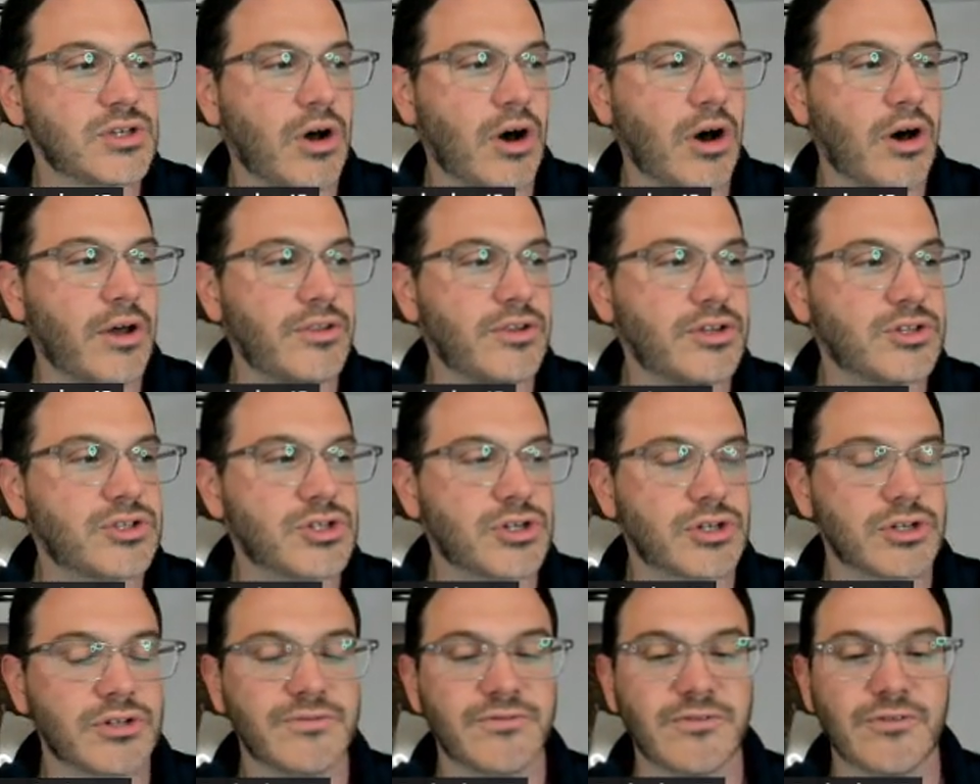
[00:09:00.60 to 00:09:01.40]
on the
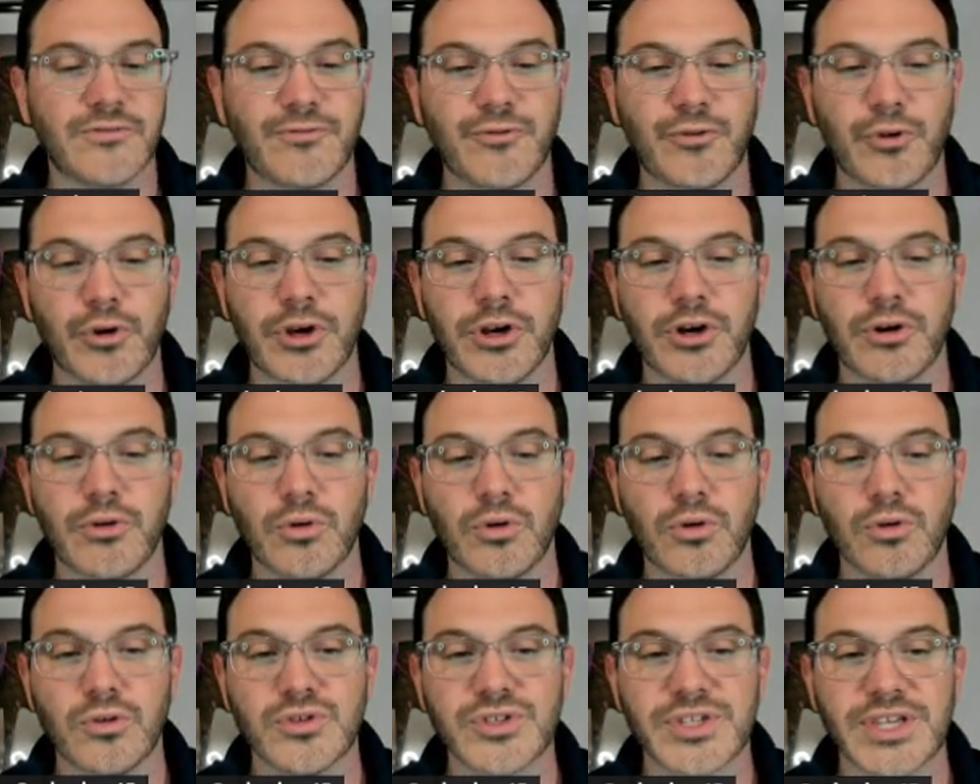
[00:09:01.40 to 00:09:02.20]
turf for
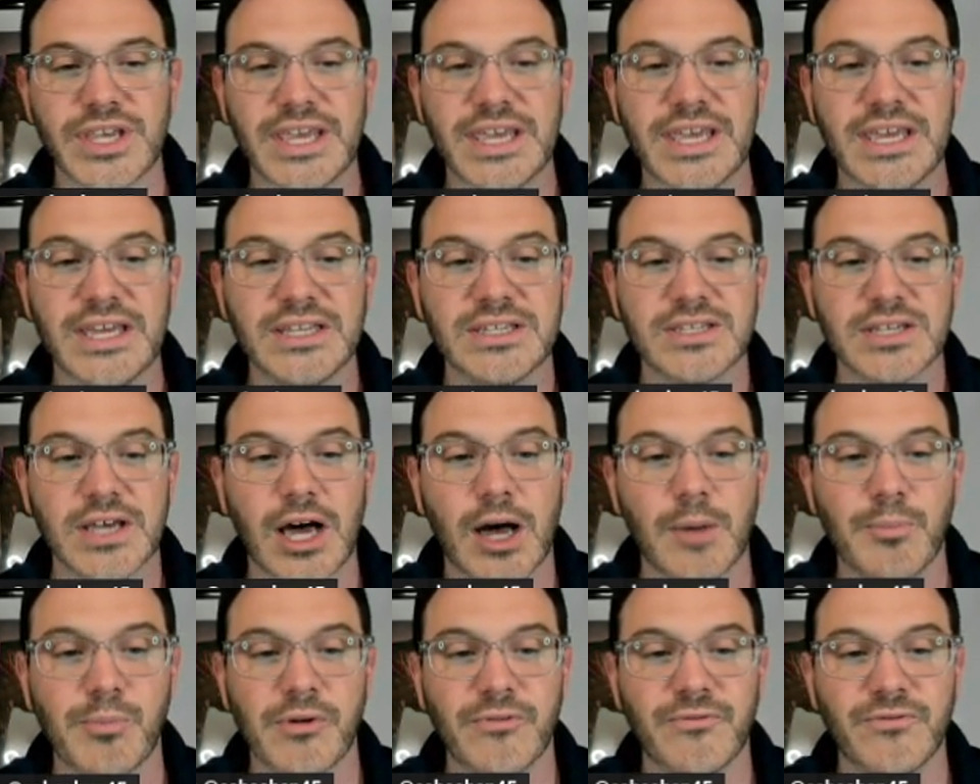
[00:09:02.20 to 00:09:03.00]
4-year-olds and
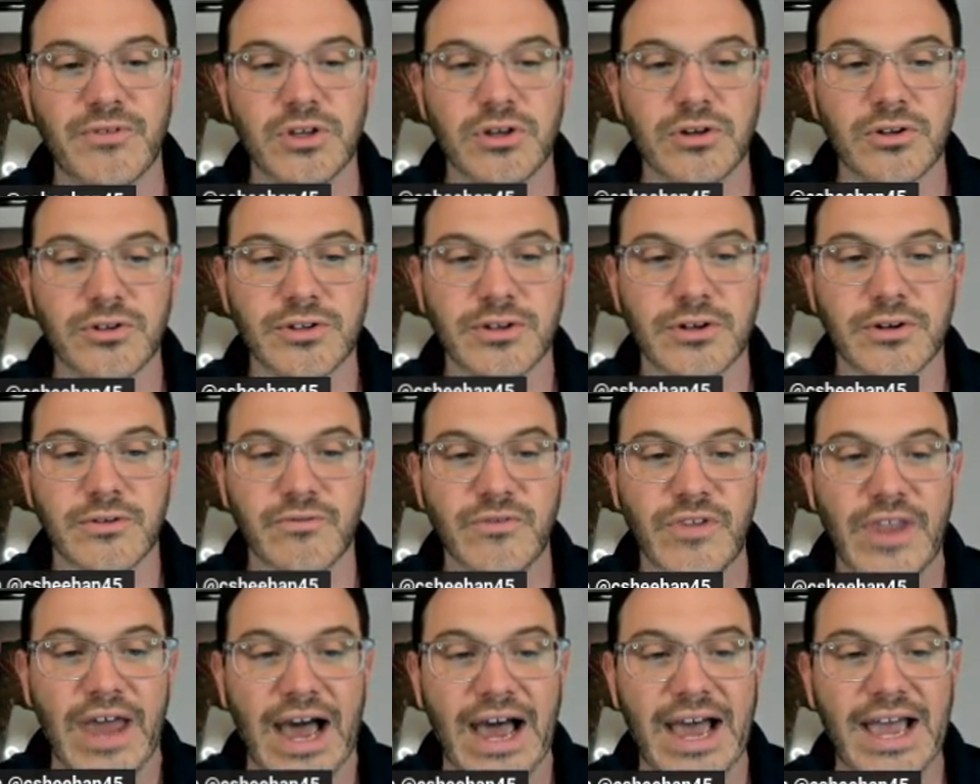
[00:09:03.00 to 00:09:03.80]
up, a field of
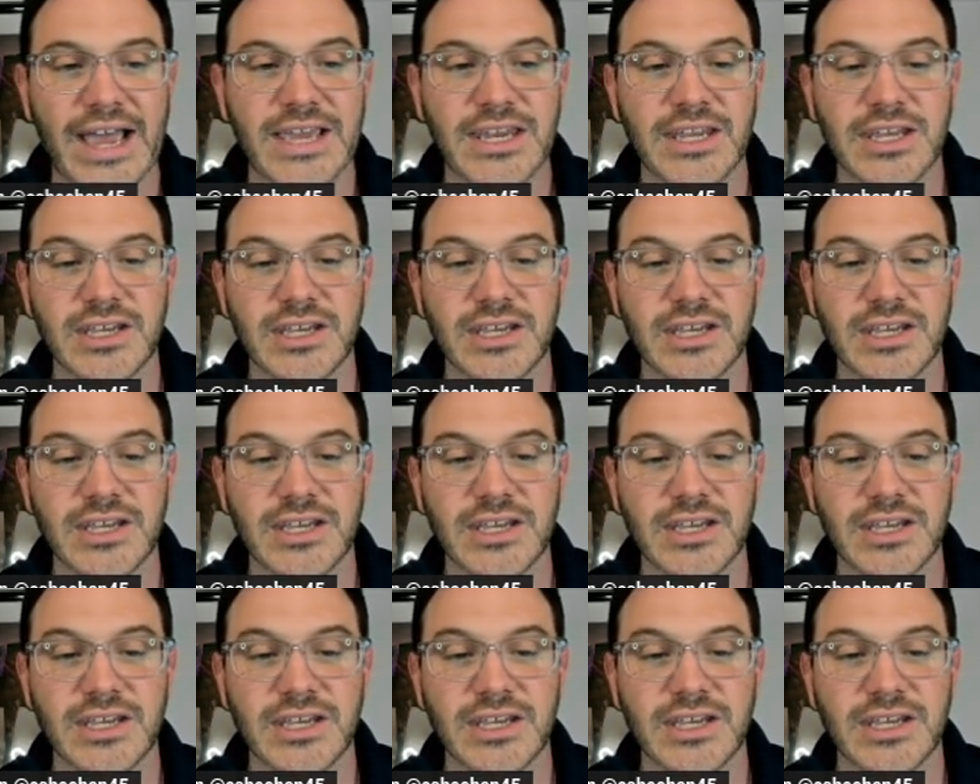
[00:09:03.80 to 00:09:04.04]
9.